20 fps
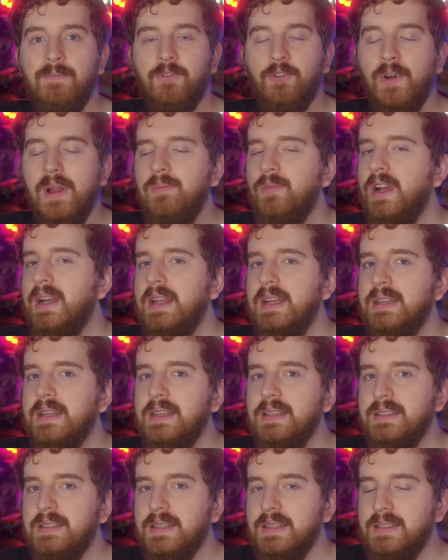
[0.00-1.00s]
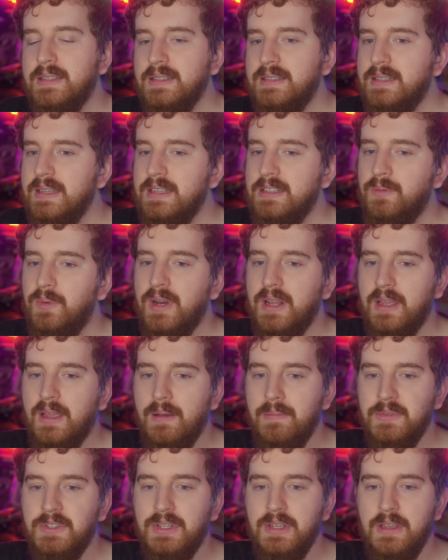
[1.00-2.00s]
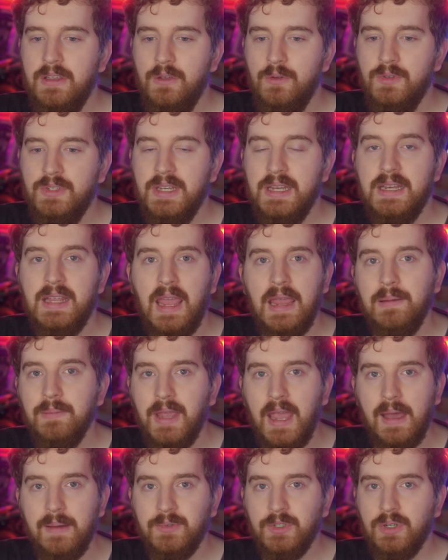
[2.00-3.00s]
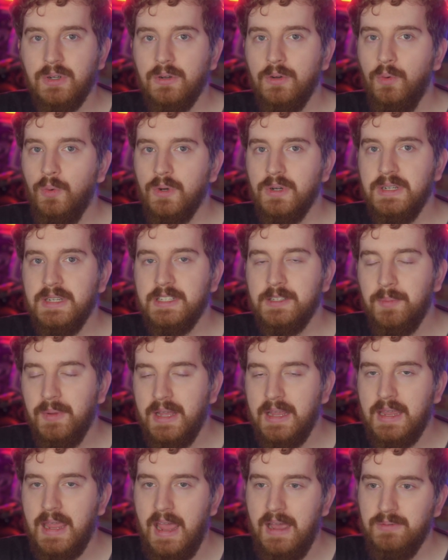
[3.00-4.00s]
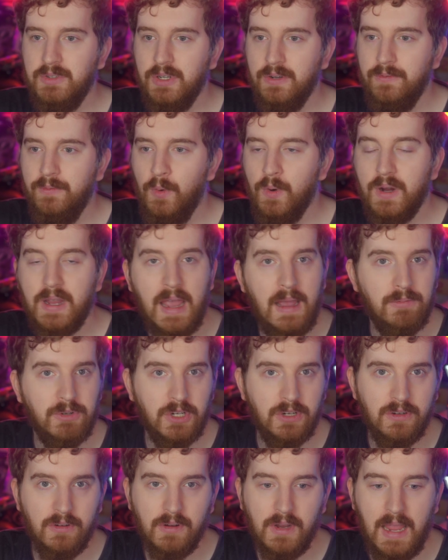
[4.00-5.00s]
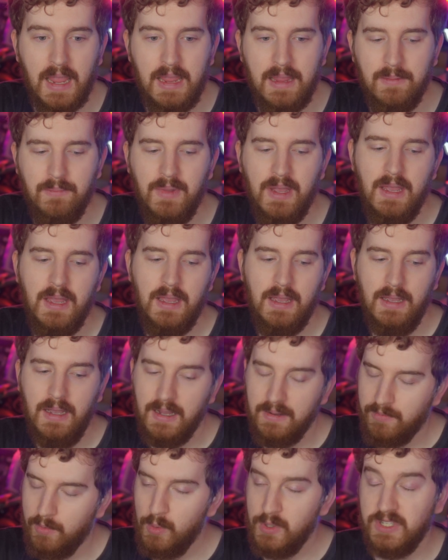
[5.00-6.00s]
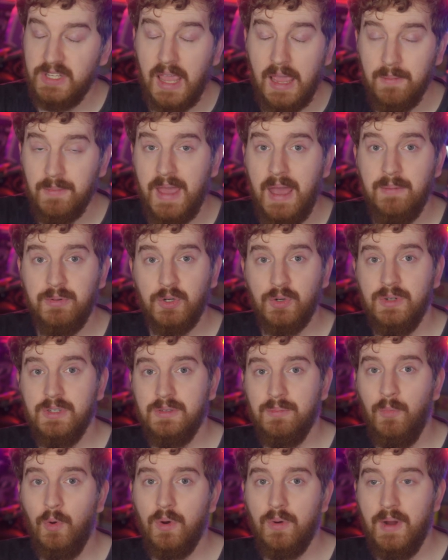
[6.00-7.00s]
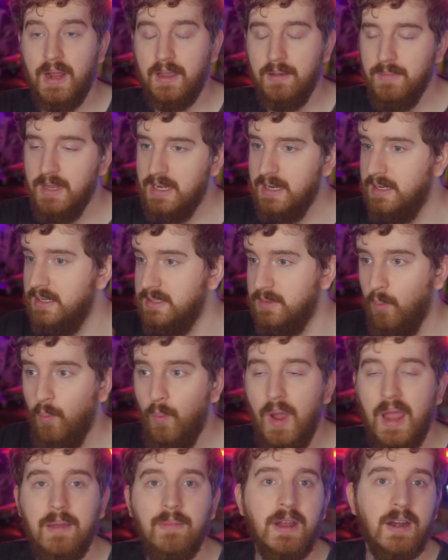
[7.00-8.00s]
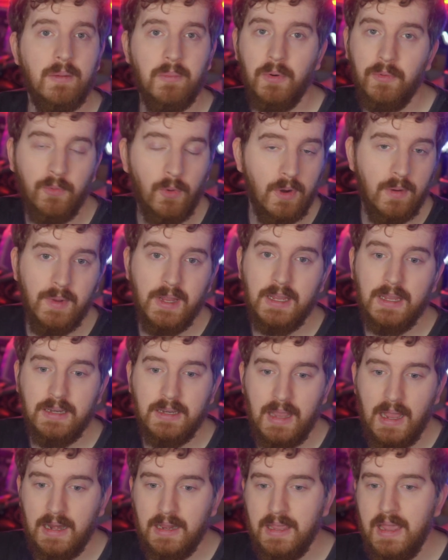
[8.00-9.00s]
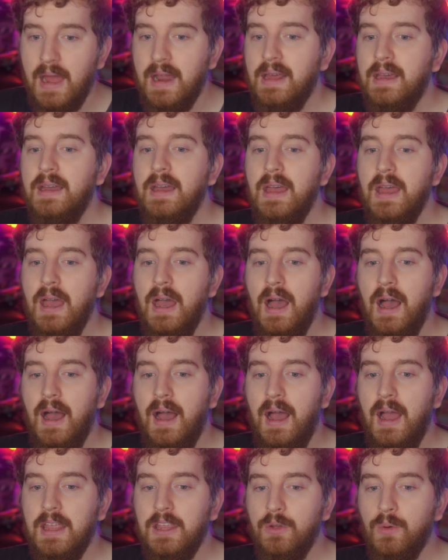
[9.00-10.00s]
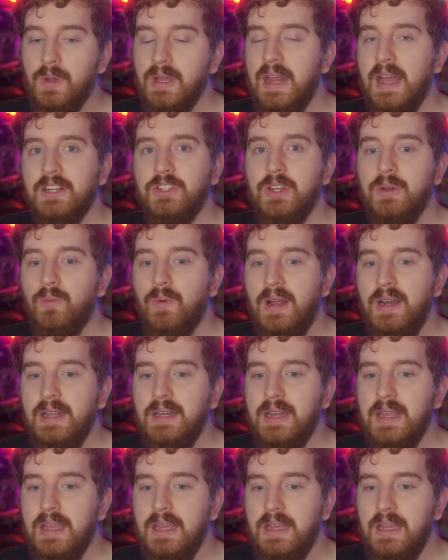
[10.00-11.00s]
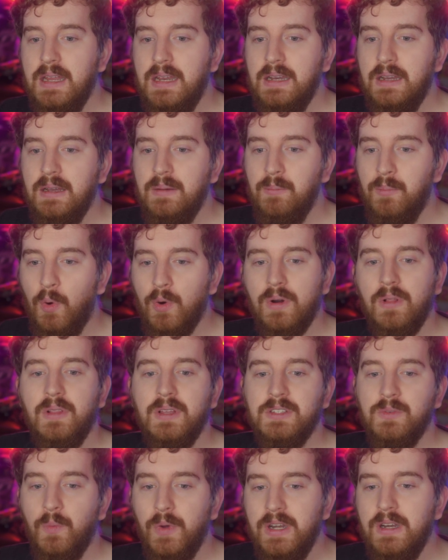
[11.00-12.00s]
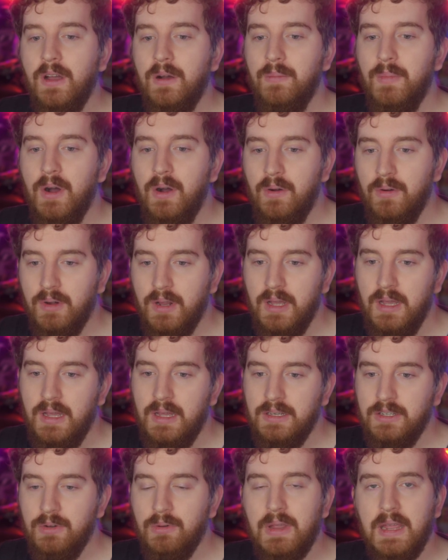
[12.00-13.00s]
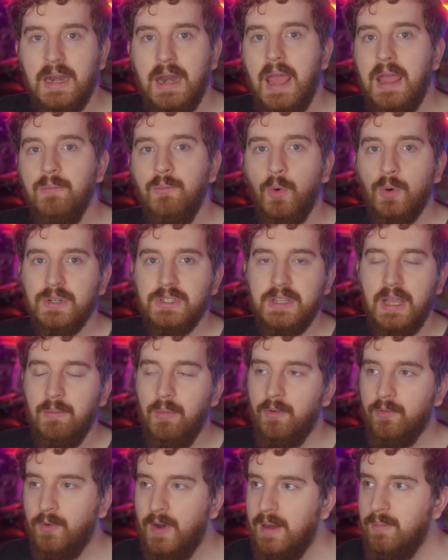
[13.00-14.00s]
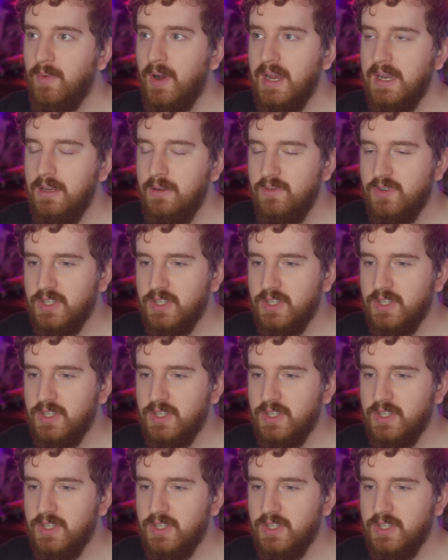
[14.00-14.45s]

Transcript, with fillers: frame rate inconsistencies when it comes to using game capture or display capture for capturing your game, of course, game capture is more recommended. It's way better performing and yada yada. Uh, you can actually run it in borderless window mode to get a more stable frame rate. You